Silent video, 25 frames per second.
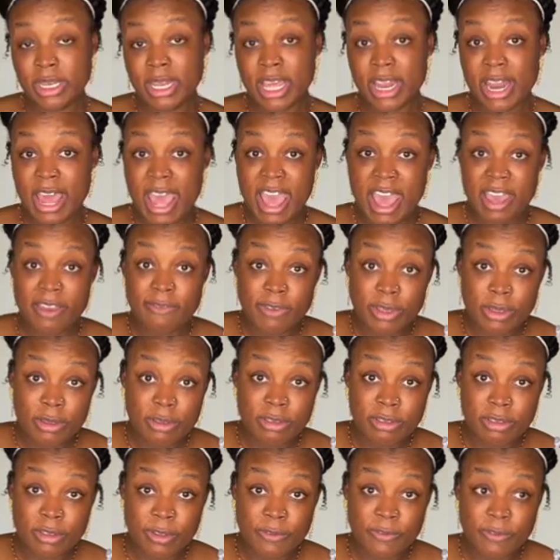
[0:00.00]
that I've
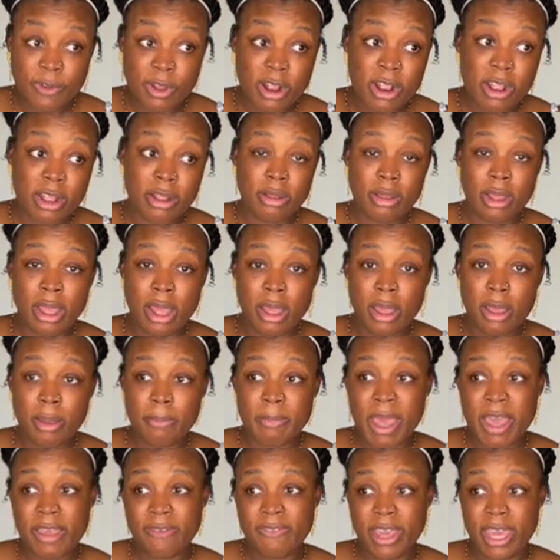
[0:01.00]
used so far.
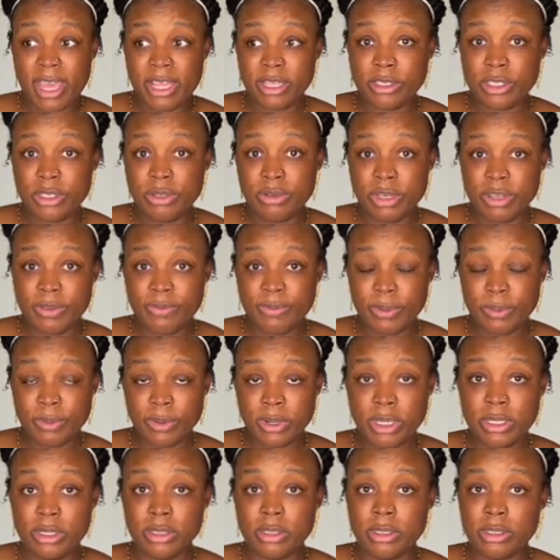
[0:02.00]
I've had 2 different
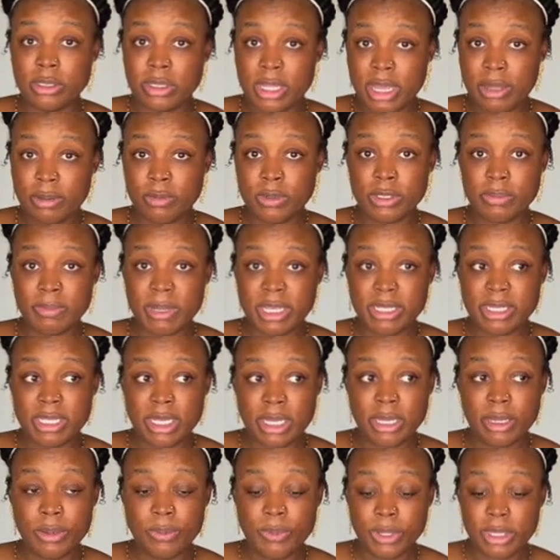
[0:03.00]
ones. That was my
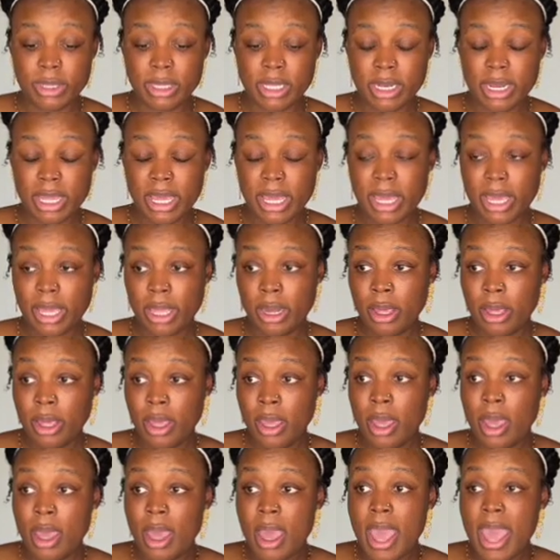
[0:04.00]
second one that I had.
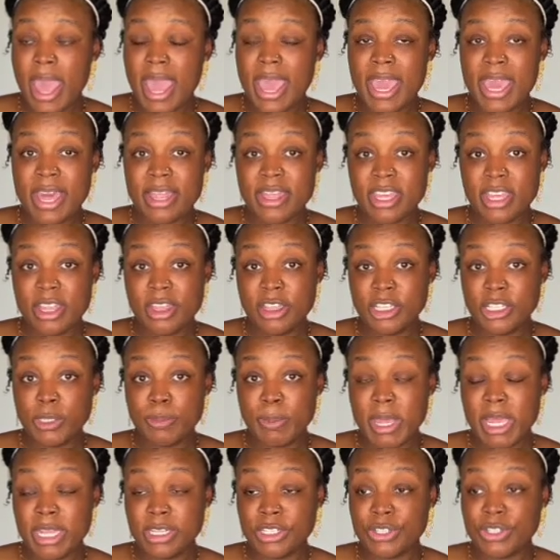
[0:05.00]
And then the
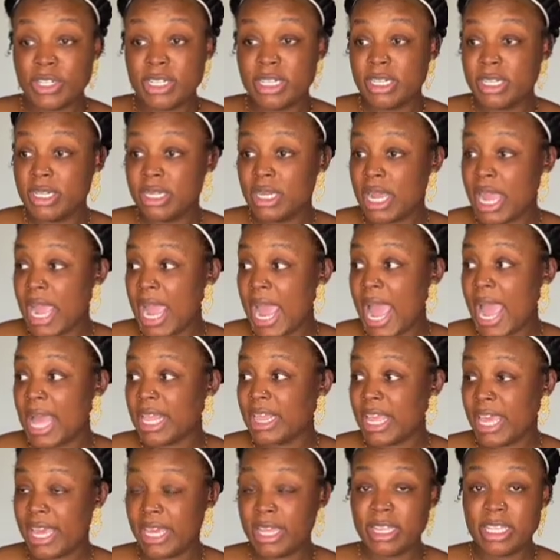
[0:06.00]
Spectra, I like